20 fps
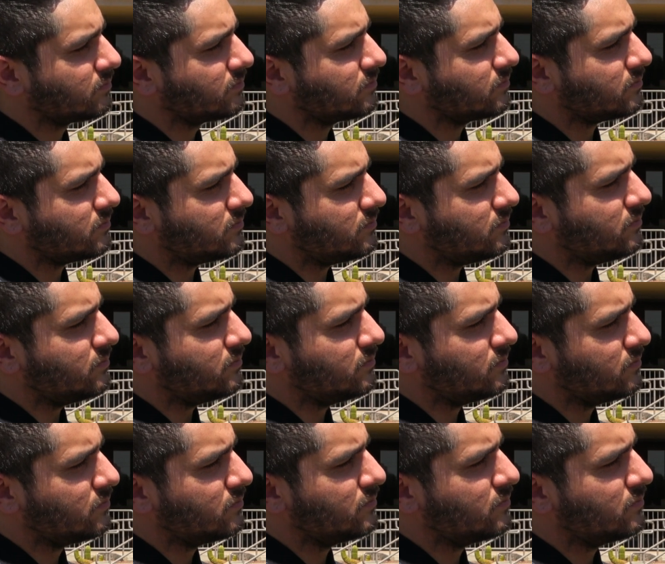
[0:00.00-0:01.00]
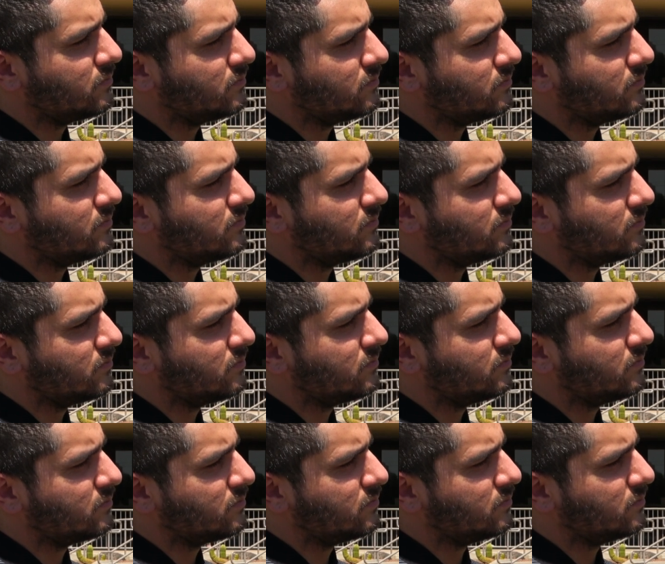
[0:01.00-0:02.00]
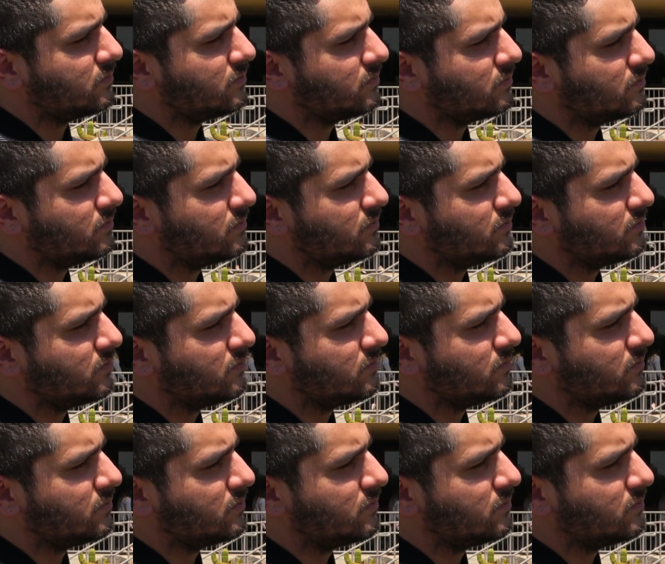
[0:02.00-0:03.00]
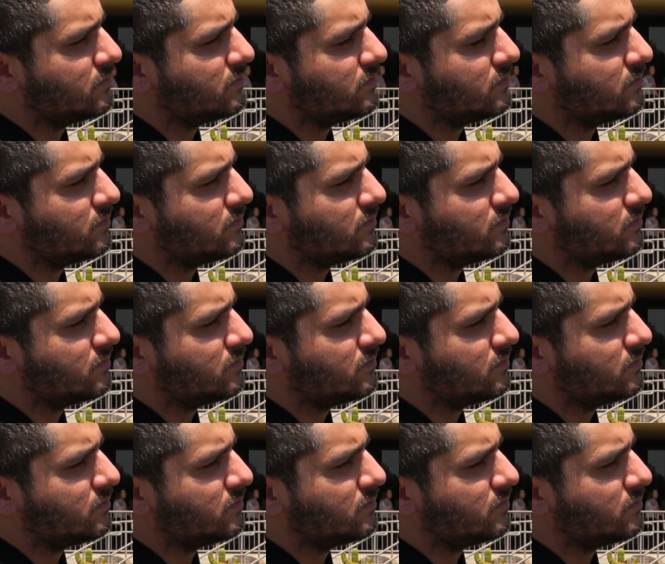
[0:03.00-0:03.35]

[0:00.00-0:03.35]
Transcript: The person shown says nothing.